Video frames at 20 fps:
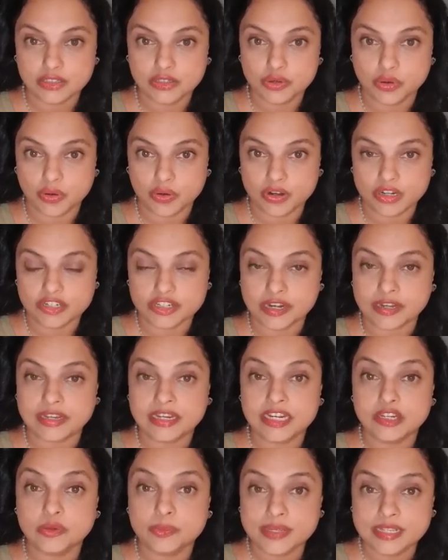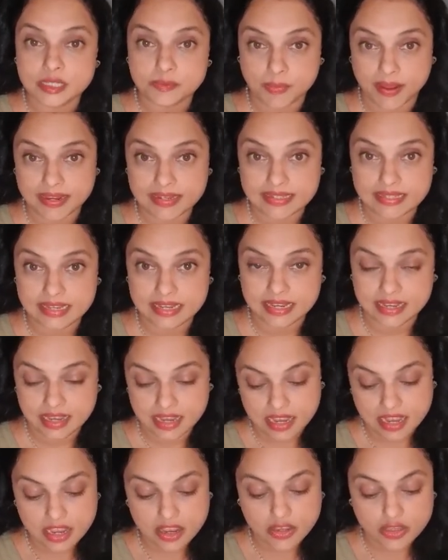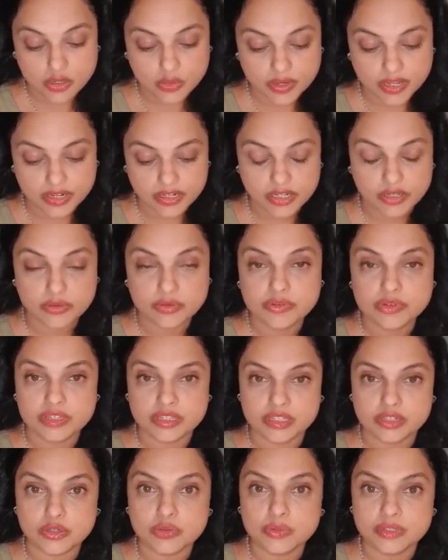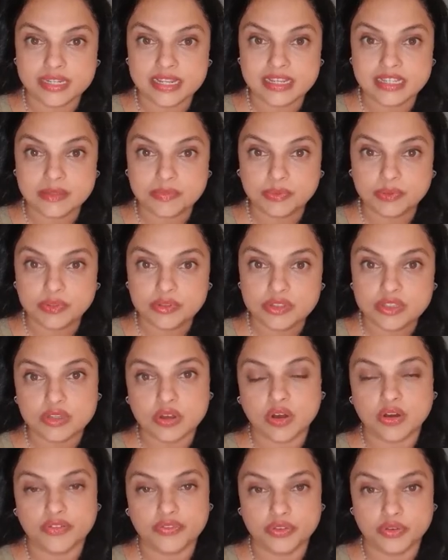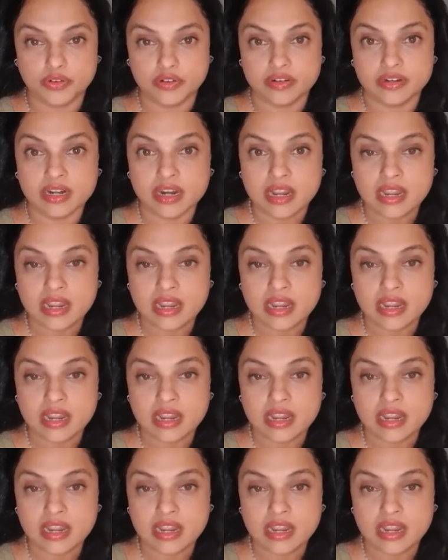your chutney to be spicy, you can use 2 teaspoons of your